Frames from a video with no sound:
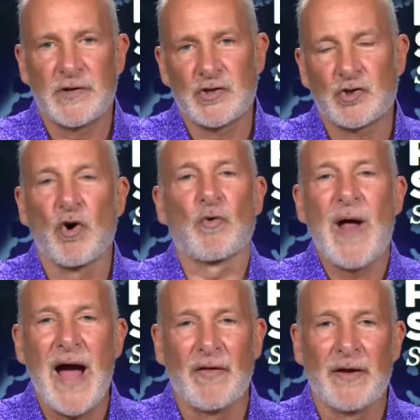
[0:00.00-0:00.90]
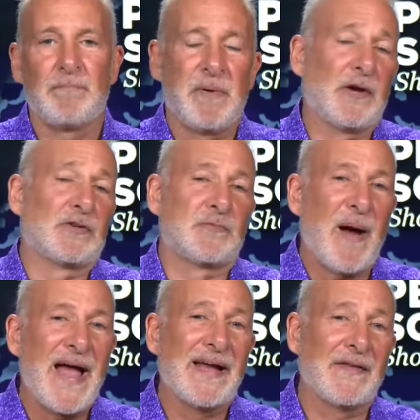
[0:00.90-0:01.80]
short rally, bigger
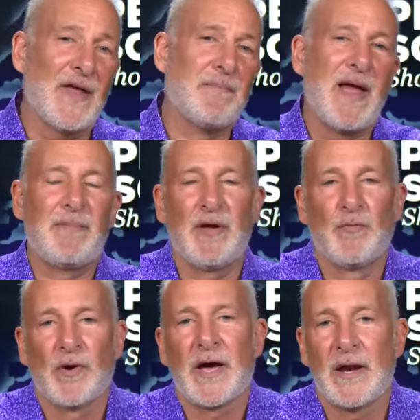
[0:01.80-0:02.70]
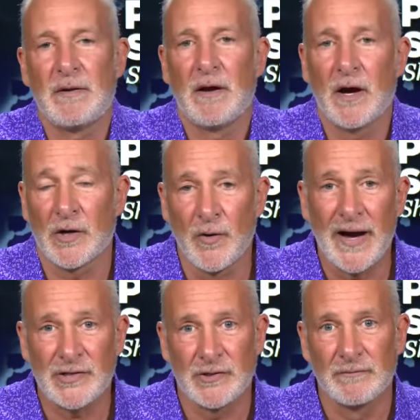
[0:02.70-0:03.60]
spike, and then maybe we'll get a
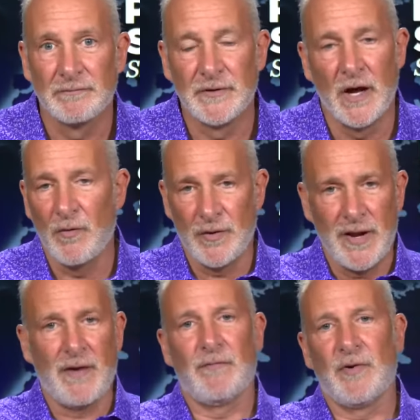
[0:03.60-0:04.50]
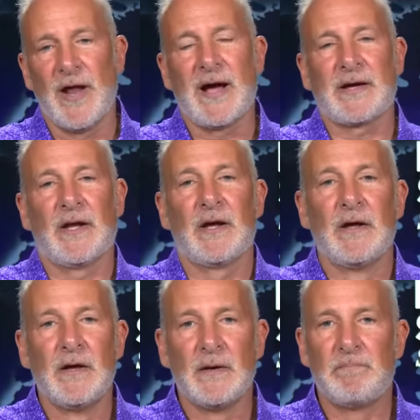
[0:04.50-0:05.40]
correction. You know, we're not we're not going to
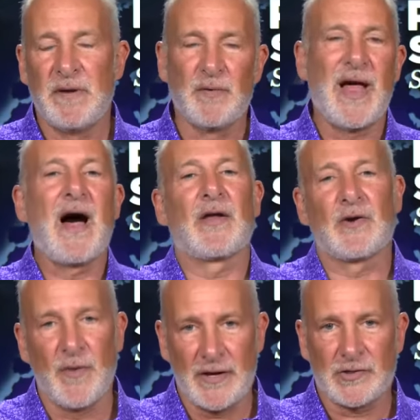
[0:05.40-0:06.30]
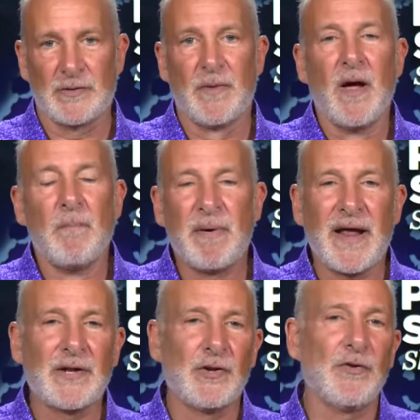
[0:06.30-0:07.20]
be without a correction, but
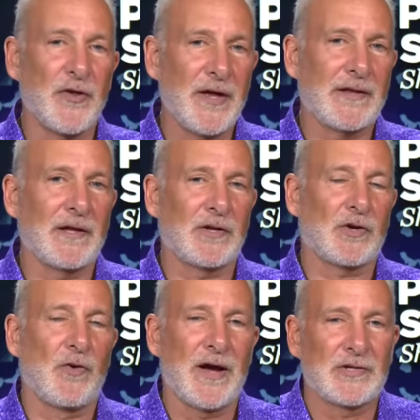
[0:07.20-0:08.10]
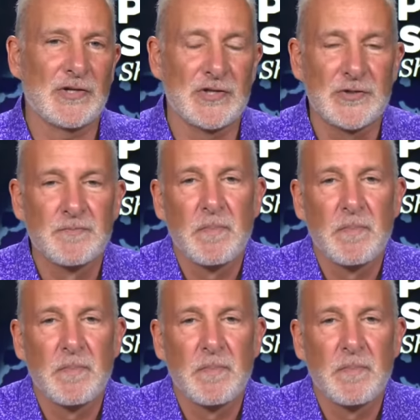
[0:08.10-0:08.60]
I do think that the corrections